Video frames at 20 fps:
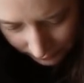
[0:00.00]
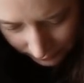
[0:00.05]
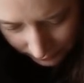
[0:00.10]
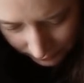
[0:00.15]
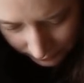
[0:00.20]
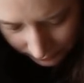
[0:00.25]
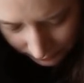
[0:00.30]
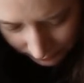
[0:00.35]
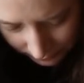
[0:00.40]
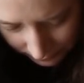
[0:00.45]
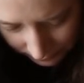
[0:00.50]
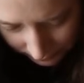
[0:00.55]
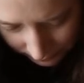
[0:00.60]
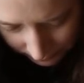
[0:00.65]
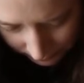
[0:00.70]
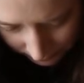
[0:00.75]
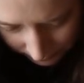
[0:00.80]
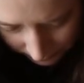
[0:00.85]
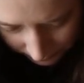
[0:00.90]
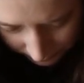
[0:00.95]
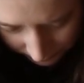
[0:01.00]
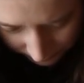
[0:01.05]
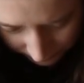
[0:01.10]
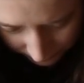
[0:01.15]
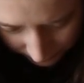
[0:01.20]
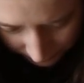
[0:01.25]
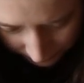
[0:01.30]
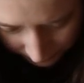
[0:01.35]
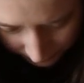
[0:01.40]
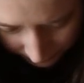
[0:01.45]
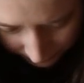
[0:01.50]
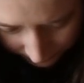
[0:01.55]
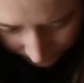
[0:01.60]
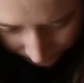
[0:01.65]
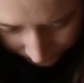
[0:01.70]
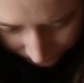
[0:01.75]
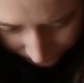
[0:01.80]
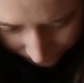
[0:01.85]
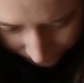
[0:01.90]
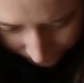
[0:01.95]

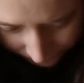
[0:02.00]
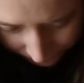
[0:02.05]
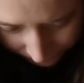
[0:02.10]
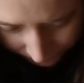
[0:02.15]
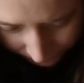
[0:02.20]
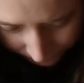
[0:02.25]
Nobody speaks.